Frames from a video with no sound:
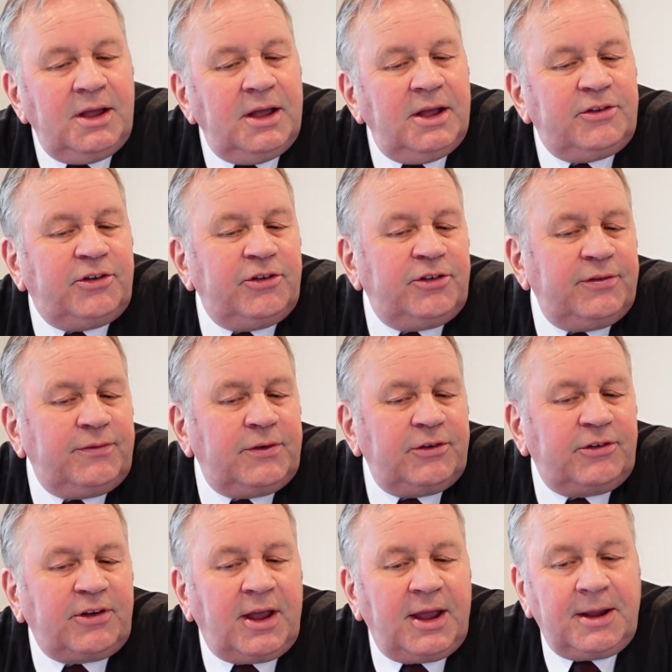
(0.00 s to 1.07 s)
It's as if to
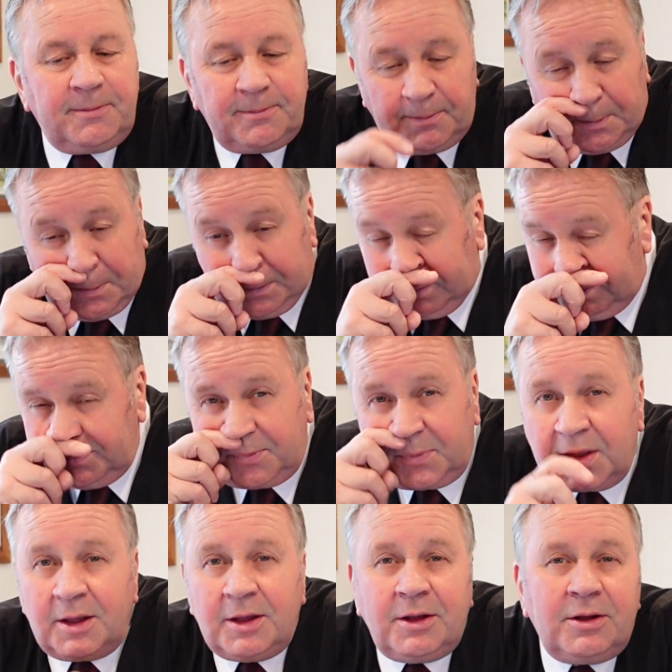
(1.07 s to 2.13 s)
say,
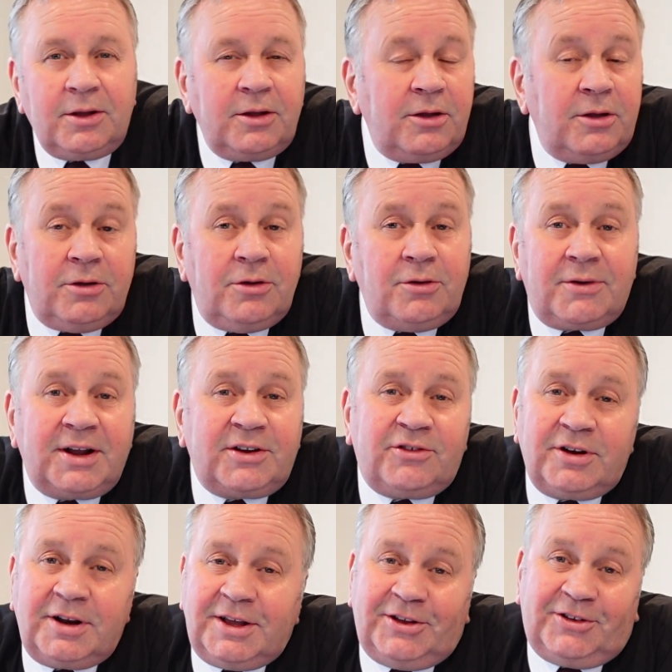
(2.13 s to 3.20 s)
you're
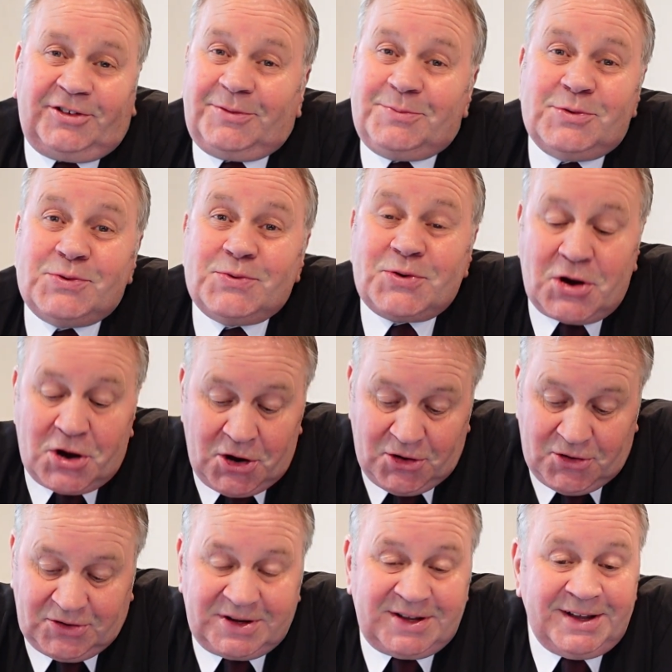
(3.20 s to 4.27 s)
actually a small
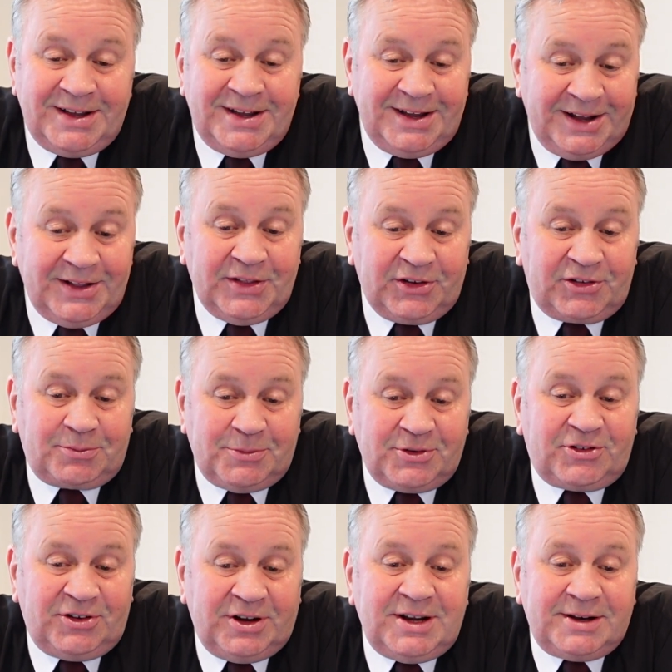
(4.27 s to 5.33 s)
cog in this
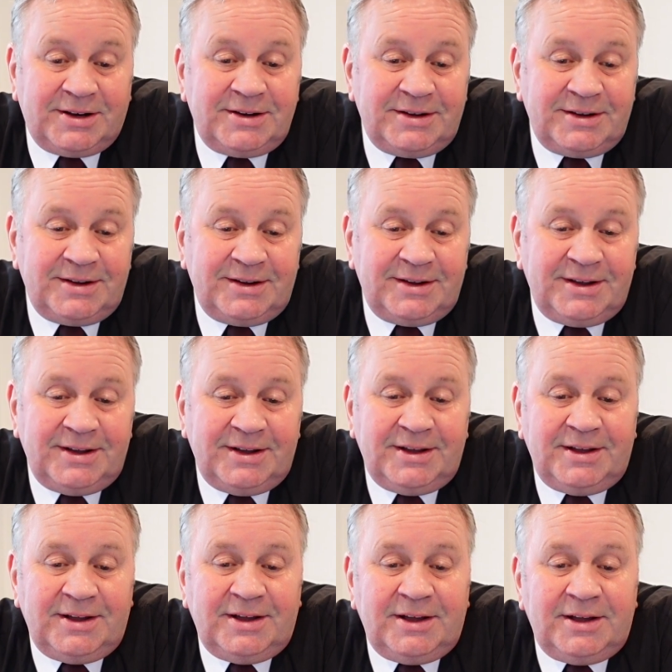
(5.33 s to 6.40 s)
machine.
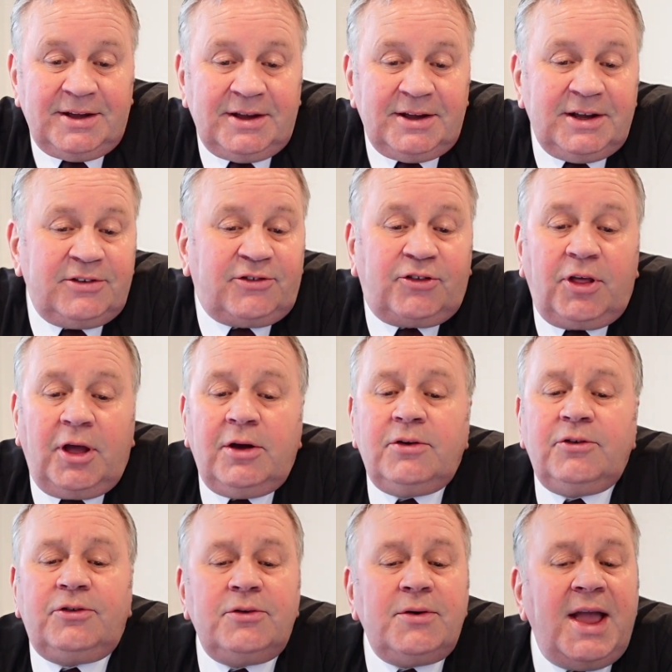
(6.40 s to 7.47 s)
It's
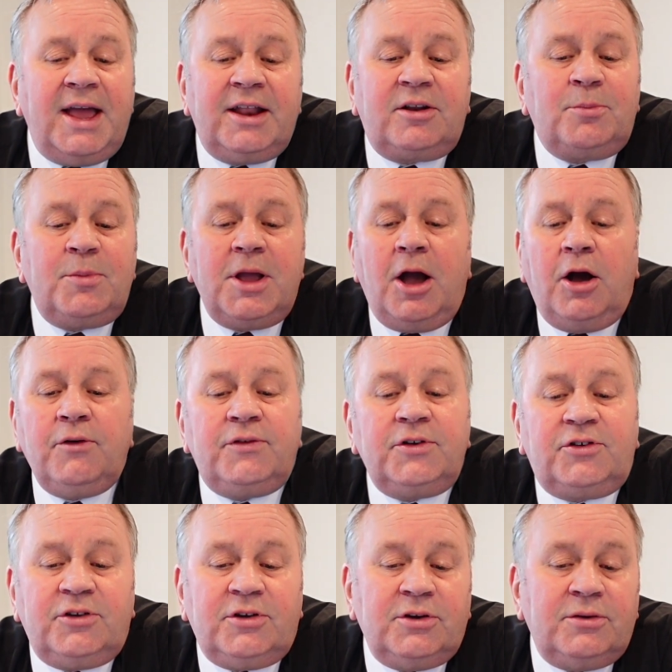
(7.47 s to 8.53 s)
those who handed me over
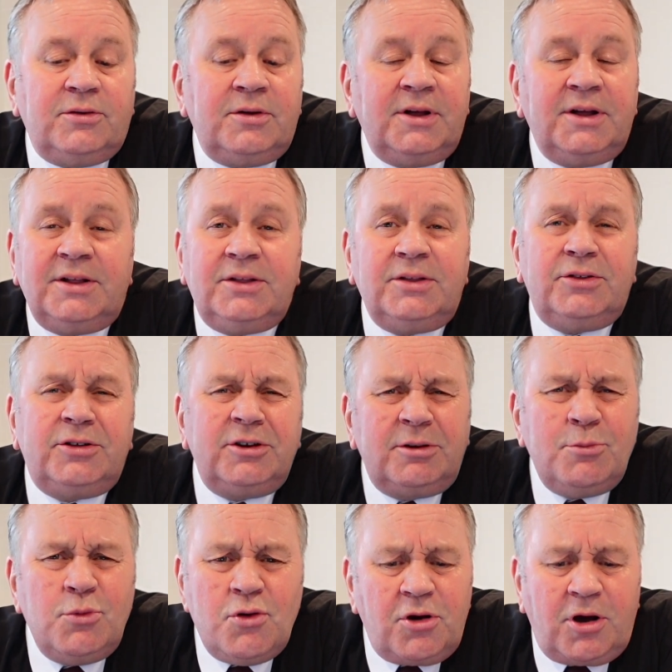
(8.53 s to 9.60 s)
to you that
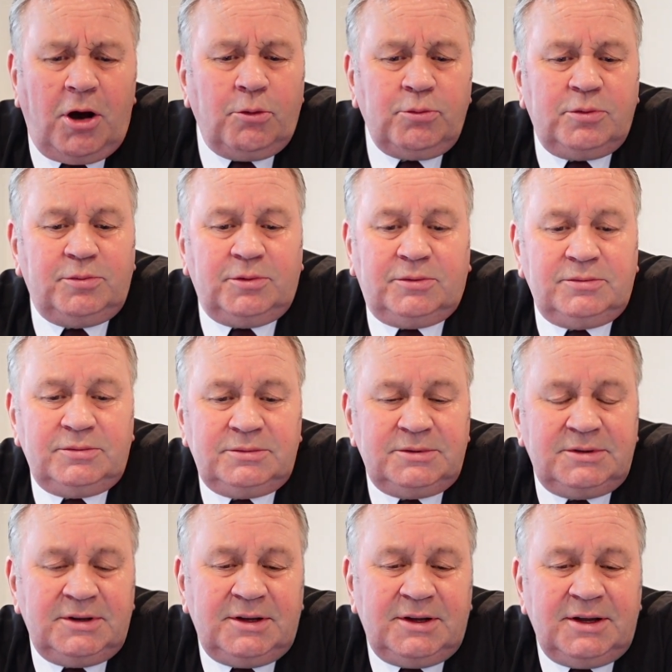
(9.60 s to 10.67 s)
are more culpable.
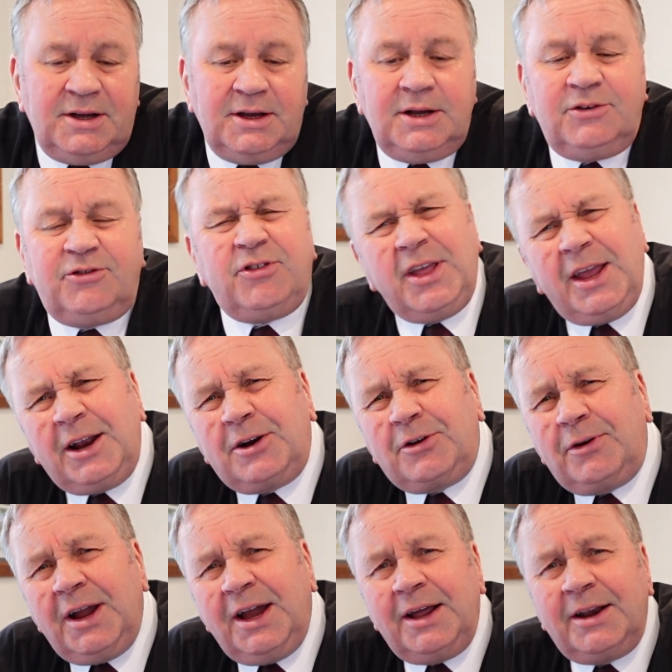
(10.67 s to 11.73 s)
It's that
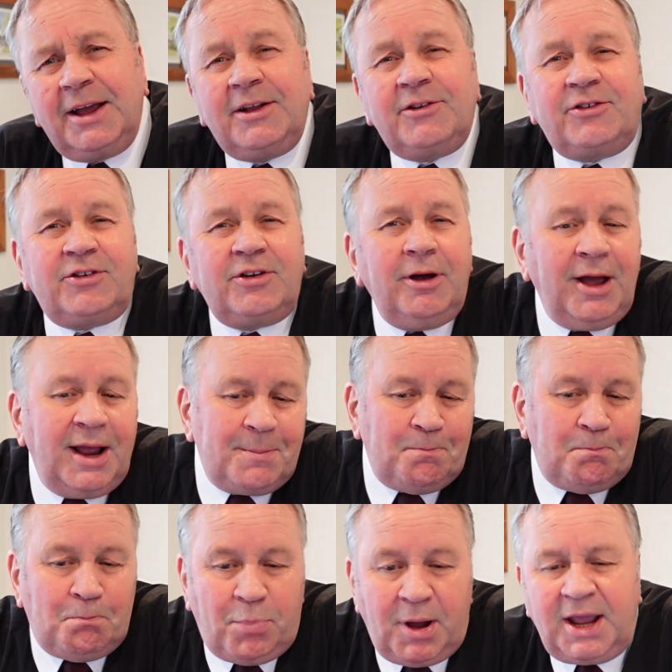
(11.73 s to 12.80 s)
crowd
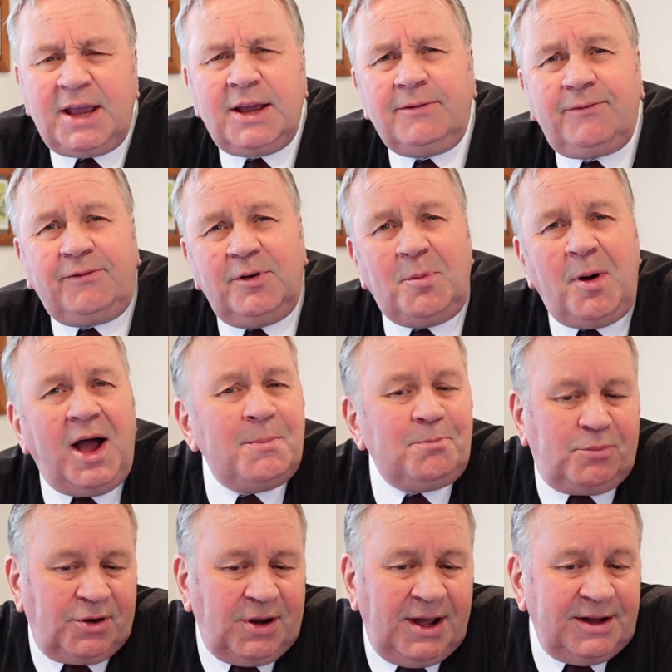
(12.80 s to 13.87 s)
outside baying for my
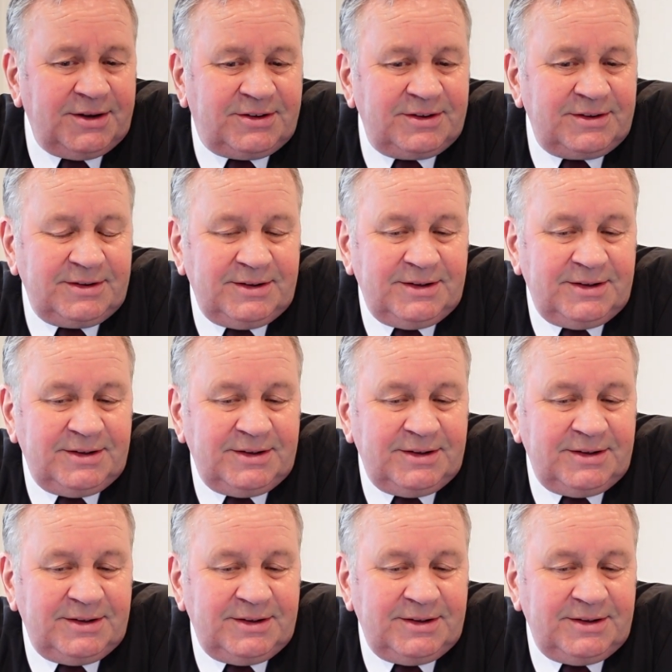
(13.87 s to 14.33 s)
blood,